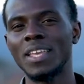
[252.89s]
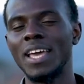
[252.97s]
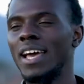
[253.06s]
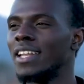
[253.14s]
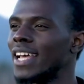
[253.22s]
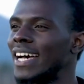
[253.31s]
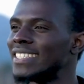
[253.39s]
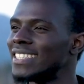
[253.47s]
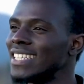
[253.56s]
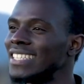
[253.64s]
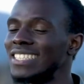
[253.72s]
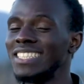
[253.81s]
And as
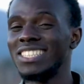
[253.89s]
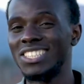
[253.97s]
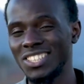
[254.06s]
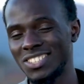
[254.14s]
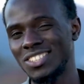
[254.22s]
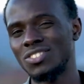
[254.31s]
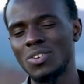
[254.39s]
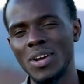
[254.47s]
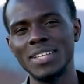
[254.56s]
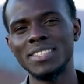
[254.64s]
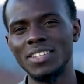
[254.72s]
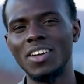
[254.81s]
they see Jesus
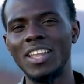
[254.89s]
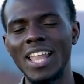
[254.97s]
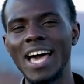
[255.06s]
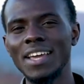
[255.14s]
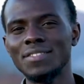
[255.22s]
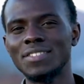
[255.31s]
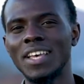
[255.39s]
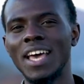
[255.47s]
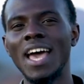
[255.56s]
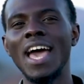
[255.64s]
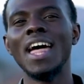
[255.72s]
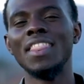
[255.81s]
Christ in our lives,
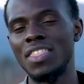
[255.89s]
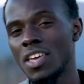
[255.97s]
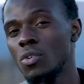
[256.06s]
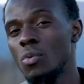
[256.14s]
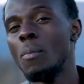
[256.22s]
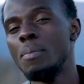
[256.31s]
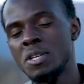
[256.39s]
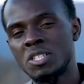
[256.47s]
they will be